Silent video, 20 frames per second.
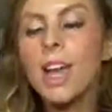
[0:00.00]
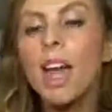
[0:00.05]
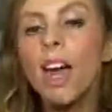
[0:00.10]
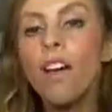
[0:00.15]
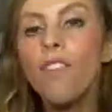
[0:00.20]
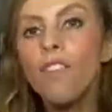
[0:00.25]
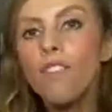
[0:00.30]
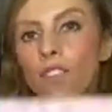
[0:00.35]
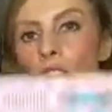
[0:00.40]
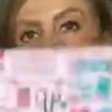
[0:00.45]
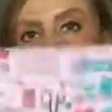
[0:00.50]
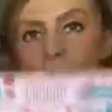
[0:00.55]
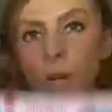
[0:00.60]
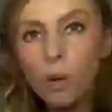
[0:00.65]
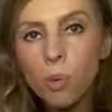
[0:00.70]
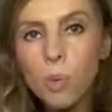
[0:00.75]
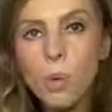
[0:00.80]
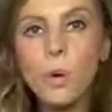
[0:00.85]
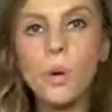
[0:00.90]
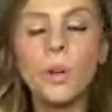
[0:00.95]
A fat
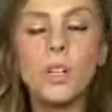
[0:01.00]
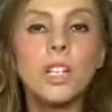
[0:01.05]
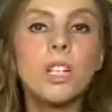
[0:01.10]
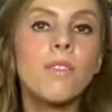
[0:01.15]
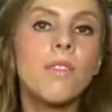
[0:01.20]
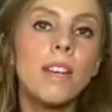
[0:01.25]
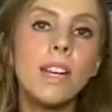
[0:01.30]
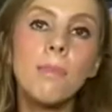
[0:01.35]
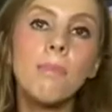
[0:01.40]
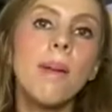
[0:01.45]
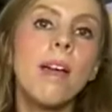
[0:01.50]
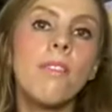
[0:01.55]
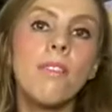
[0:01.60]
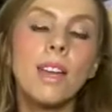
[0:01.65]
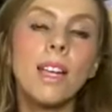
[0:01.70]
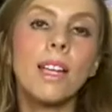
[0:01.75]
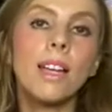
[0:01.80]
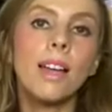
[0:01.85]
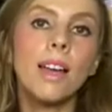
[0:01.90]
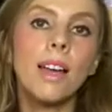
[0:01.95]
quarter in
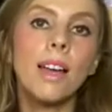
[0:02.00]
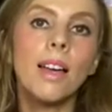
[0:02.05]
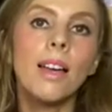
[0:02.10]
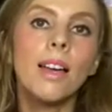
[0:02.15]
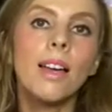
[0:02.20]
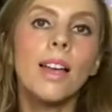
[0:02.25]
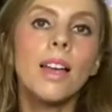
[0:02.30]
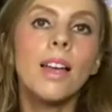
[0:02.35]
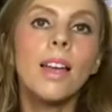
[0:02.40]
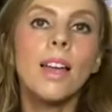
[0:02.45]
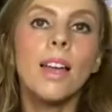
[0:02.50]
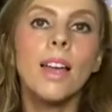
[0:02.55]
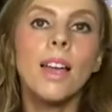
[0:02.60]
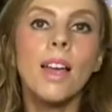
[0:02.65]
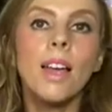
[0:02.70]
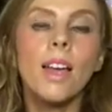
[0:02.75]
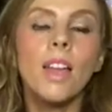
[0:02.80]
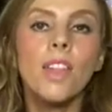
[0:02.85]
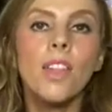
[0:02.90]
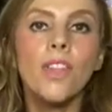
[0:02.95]
America
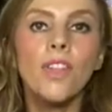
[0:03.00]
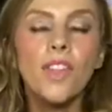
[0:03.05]
uh,